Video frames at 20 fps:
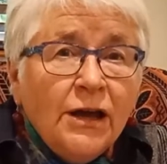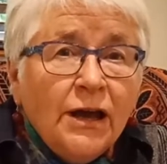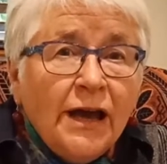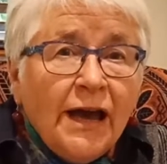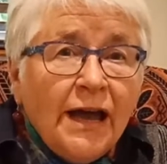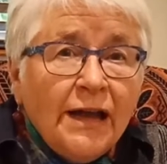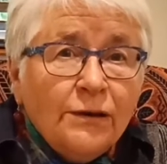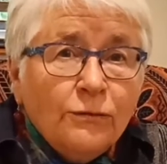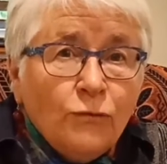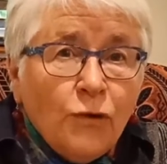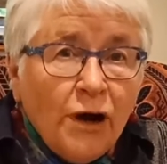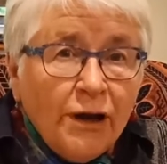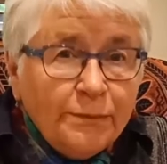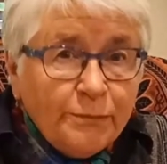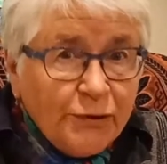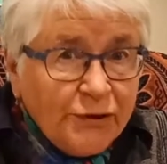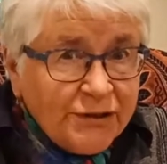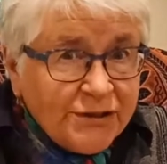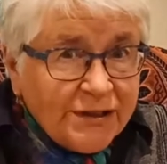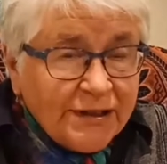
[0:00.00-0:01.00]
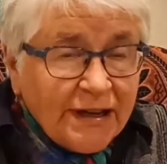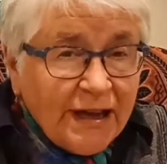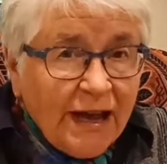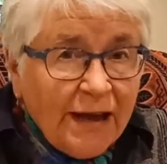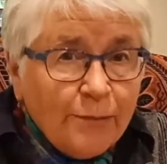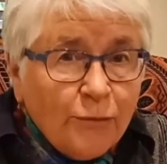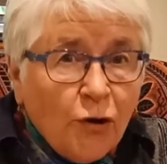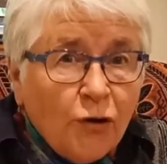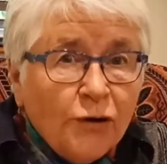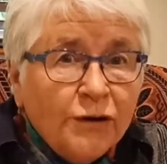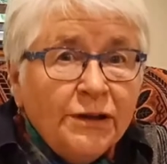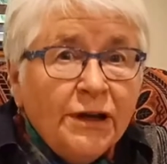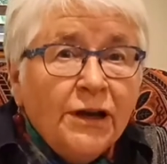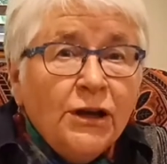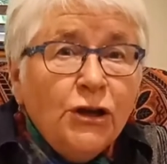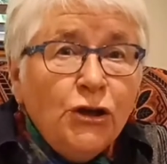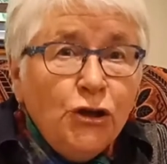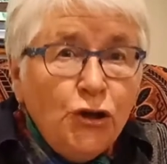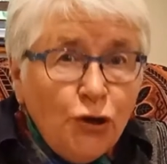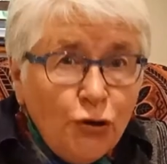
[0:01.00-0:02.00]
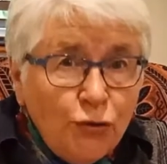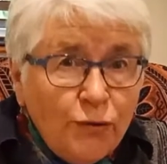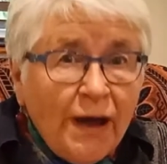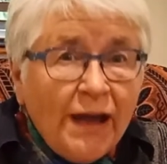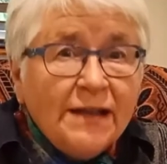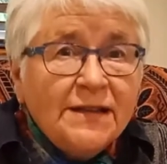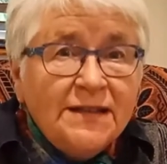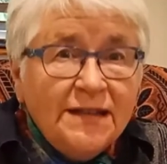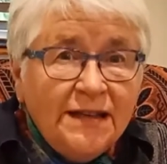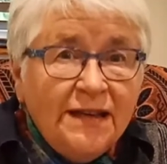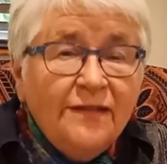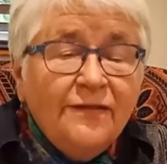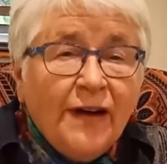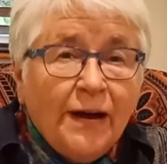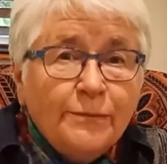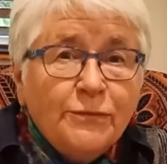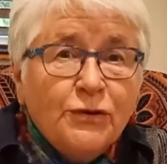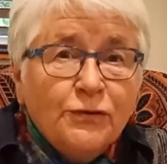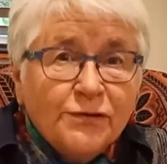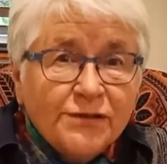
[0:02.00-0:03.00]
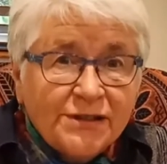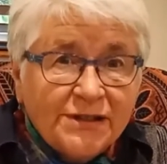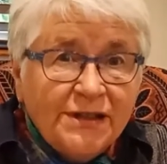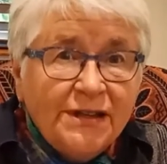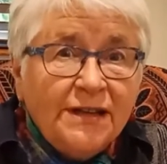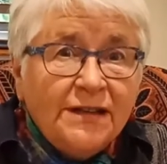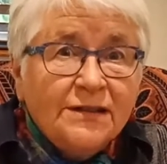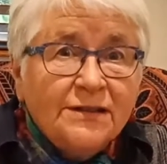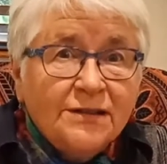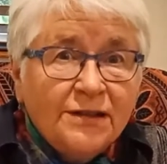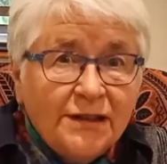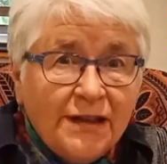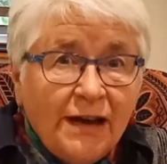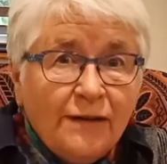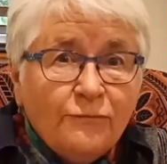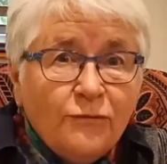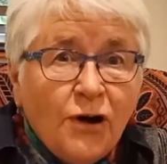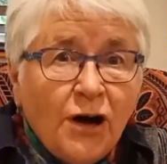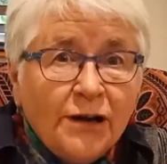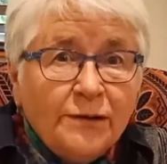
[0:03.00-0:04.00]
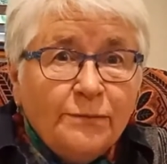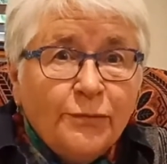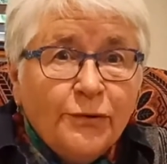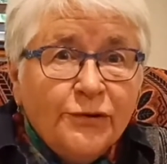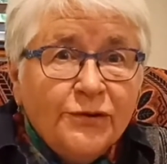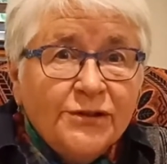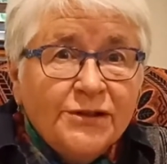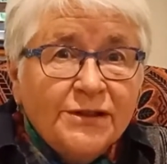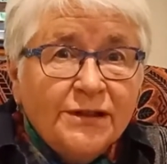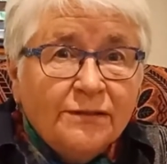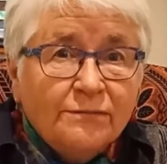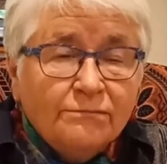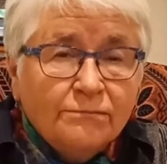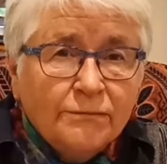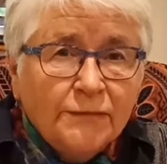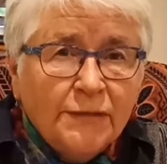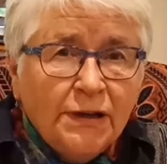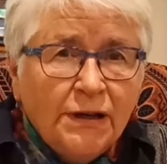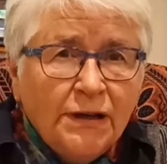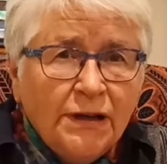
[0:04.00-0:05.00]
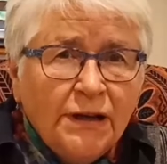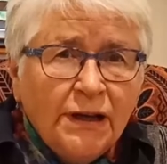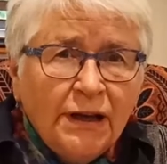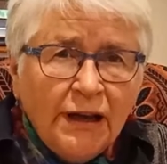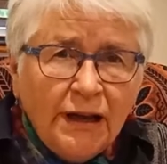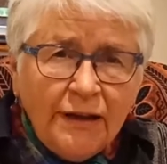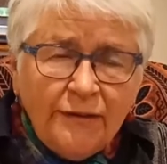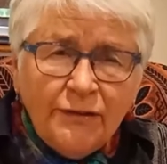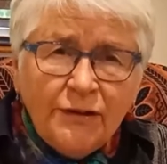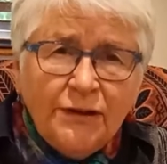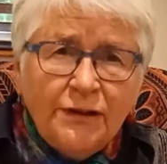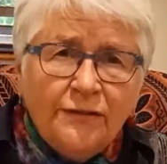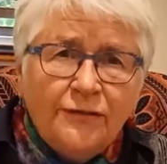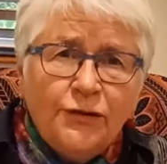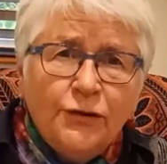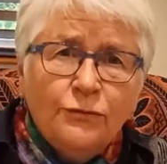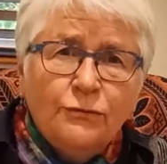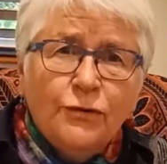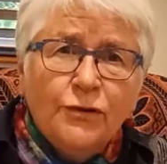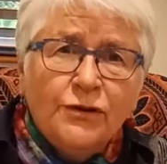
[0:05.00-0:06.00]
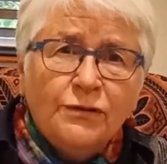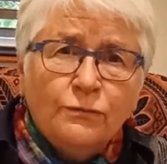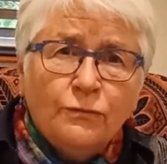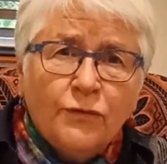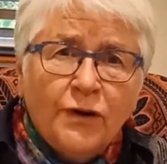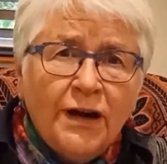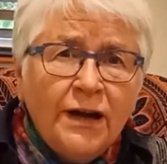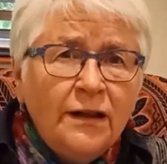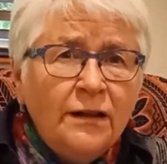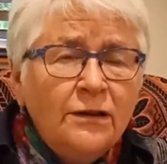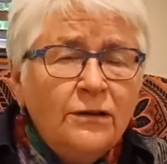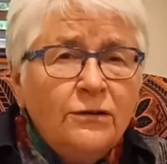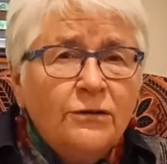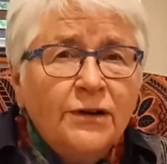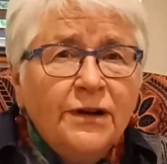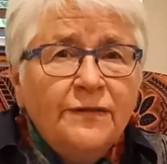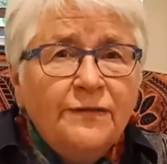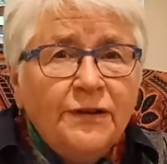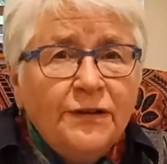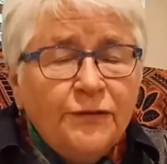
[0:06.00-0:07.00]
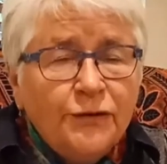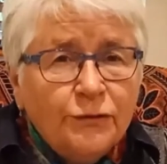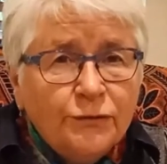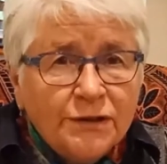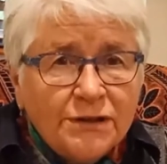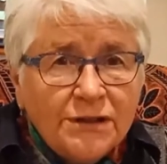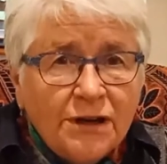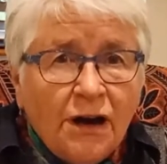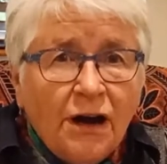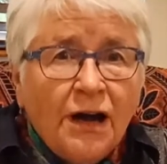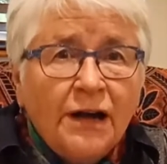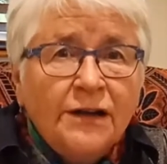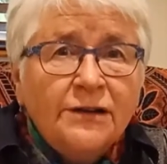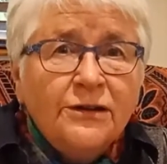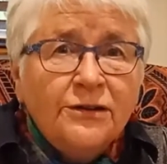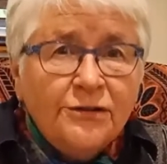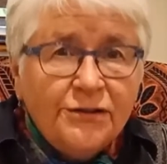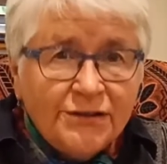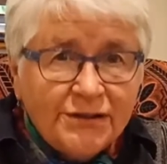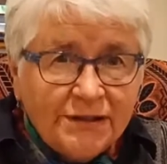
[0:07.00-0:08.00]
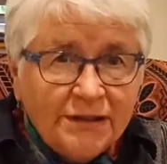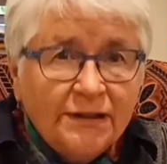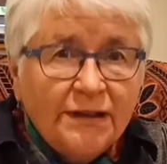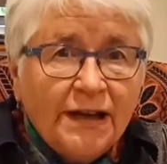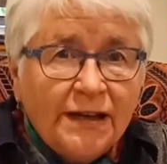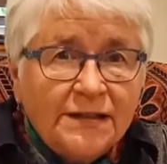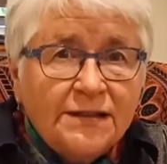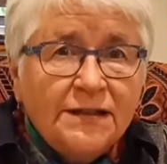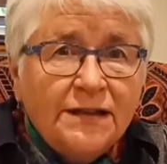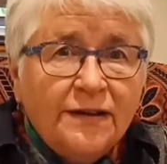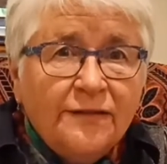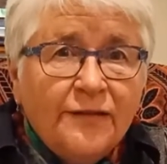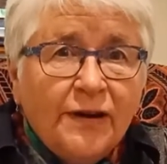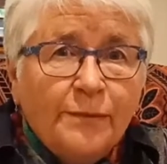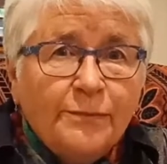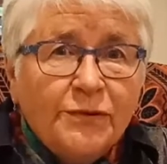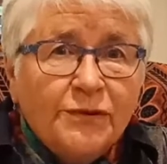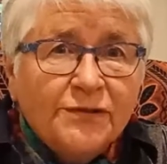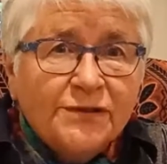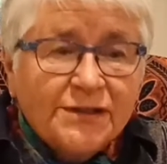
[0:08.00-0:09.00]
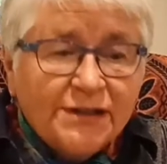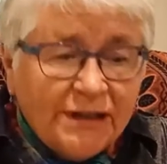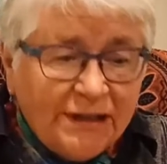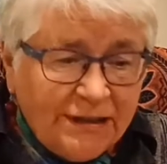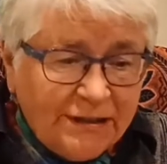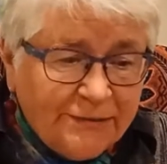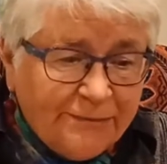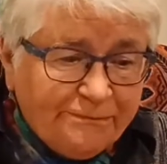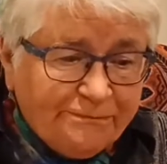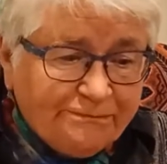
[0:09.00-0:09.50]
and a white person came on, you had to give up your seat to that white person. Even if you weren't well or even if you were tired, you still had to give up your seat.